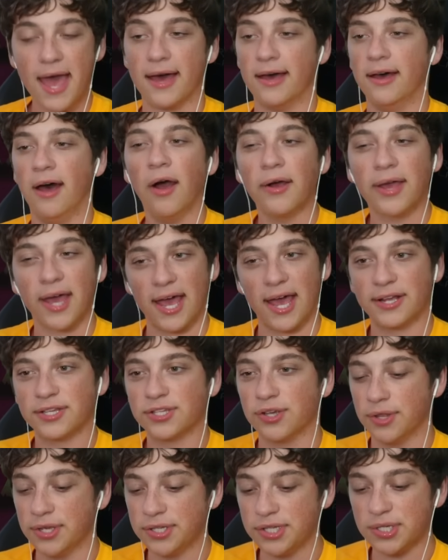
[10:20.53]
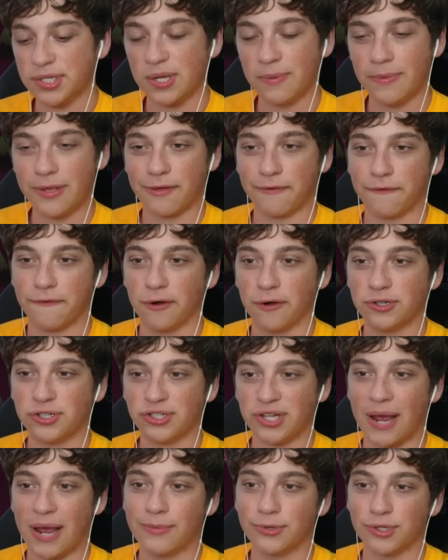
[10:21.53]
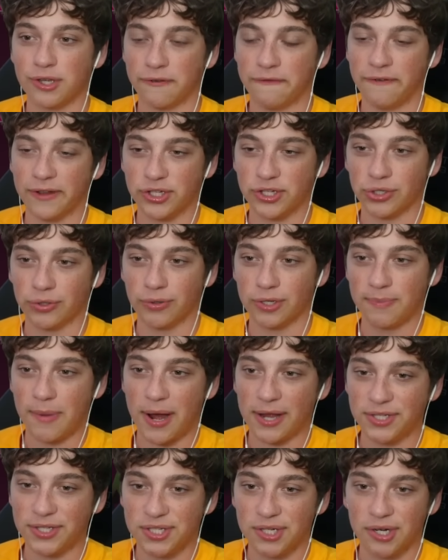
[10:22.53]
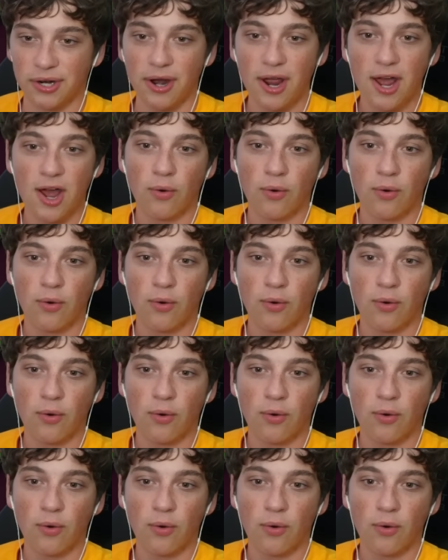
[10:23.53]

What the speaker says: Yeah, okay. So this is gonna be the first time there's a Fitzgerald monster